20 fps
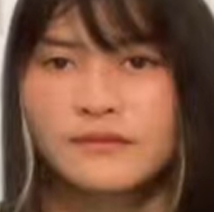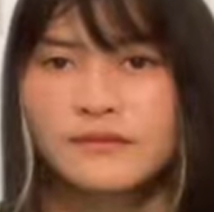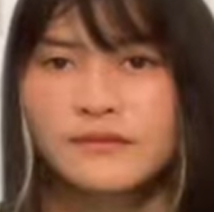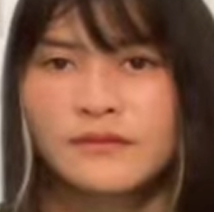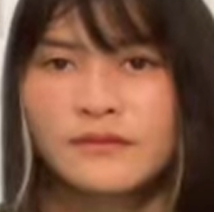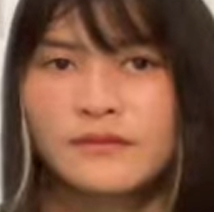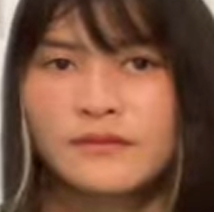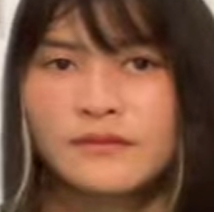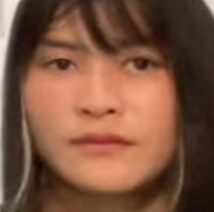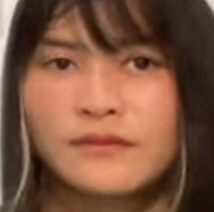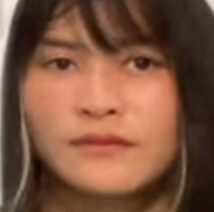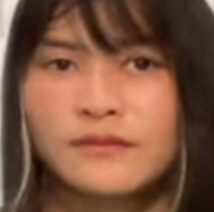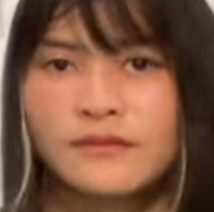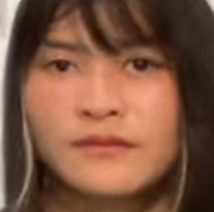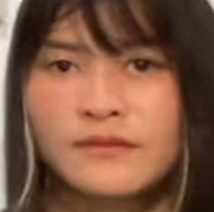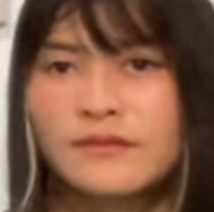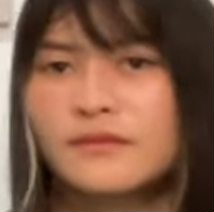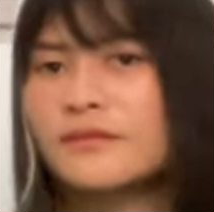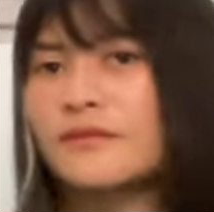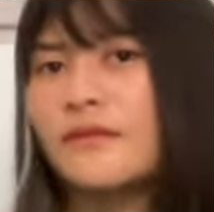
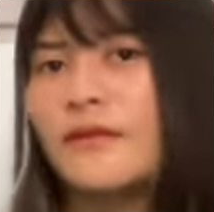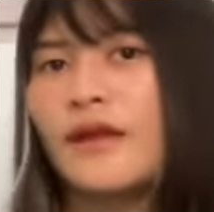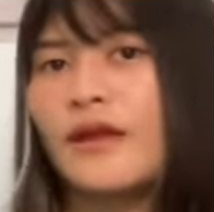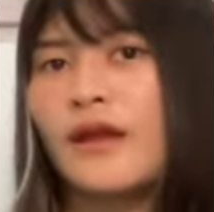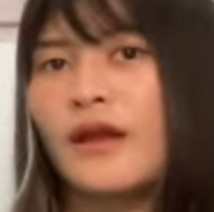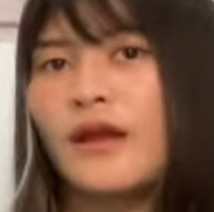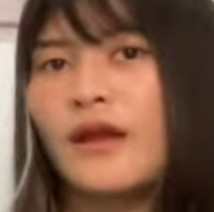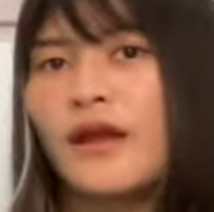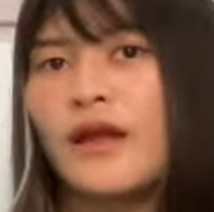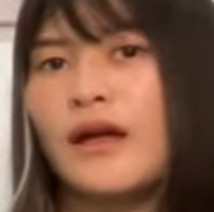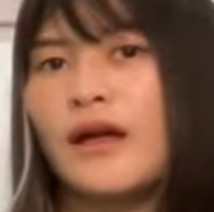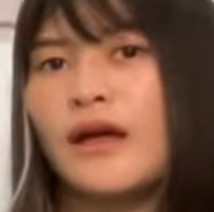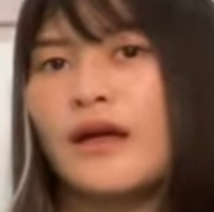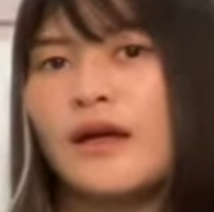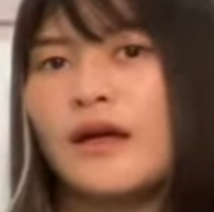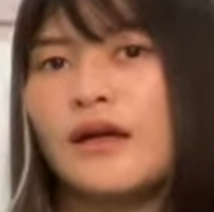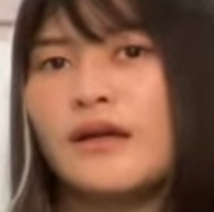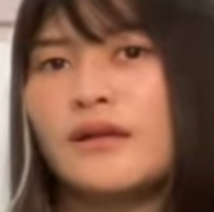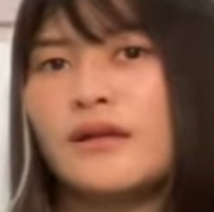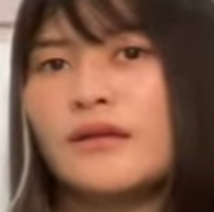
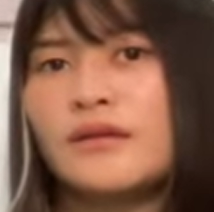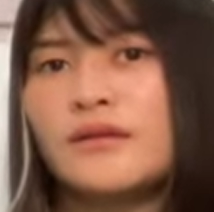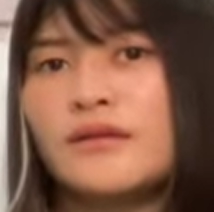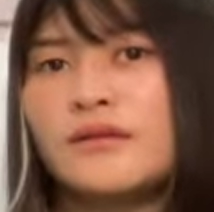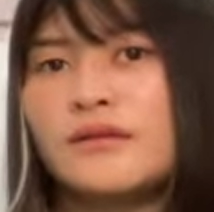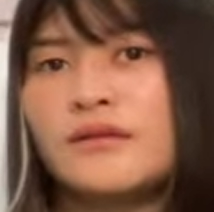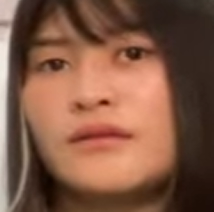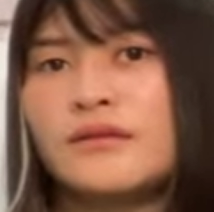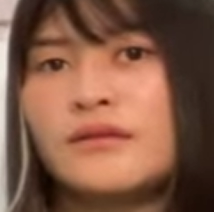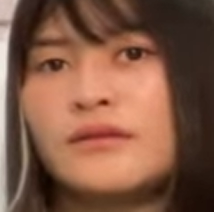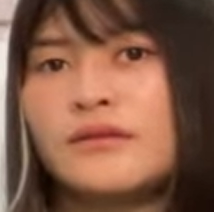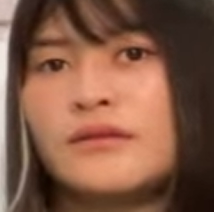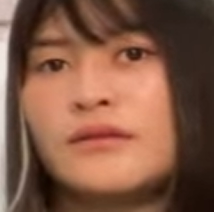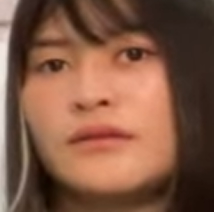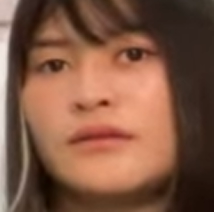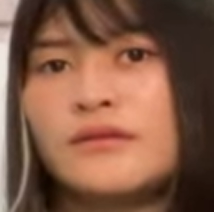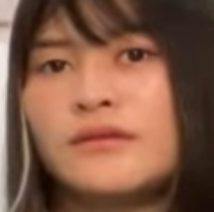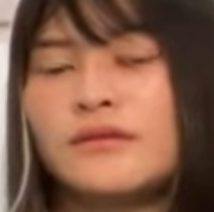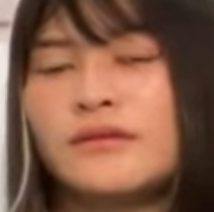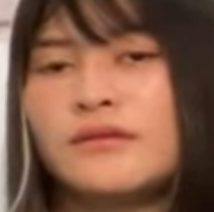
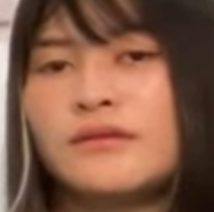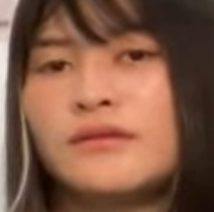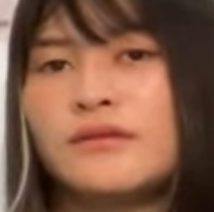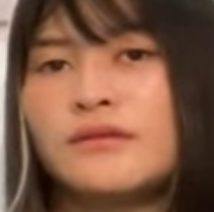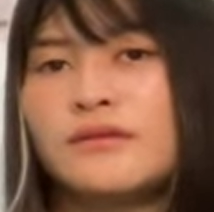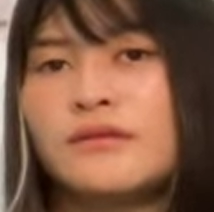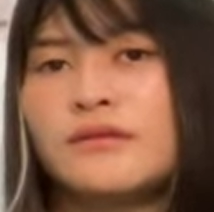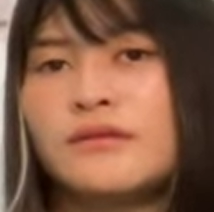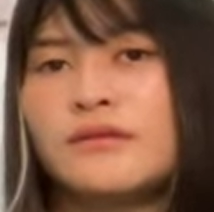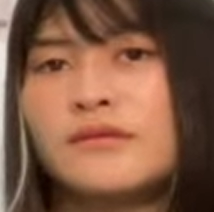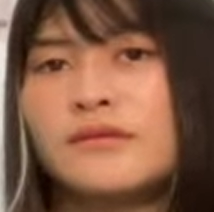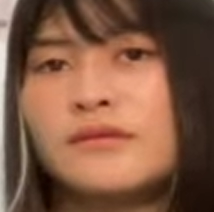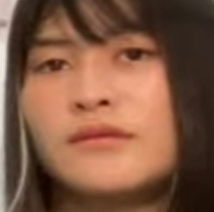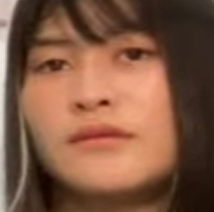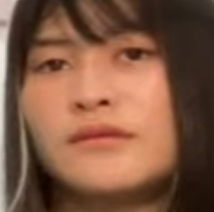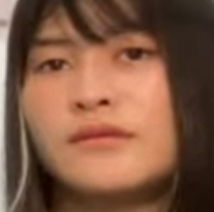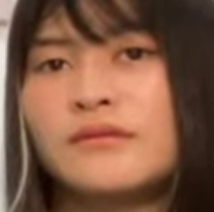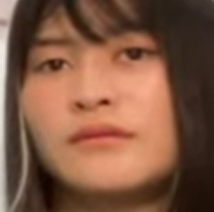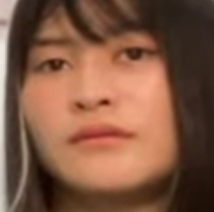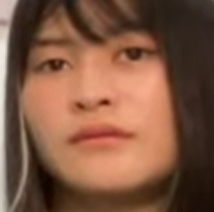
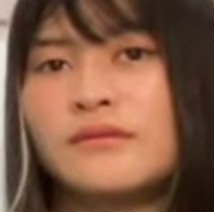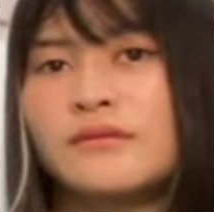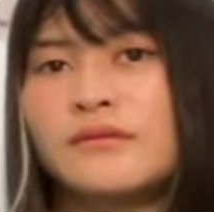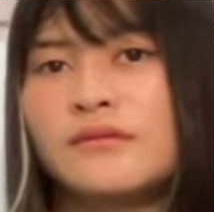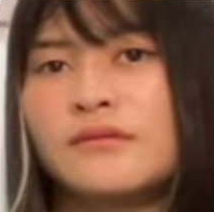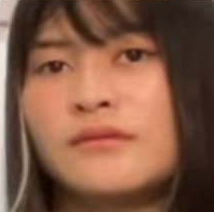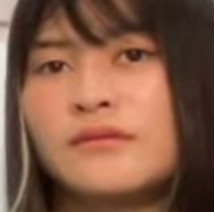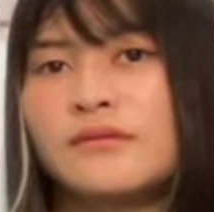[no speech]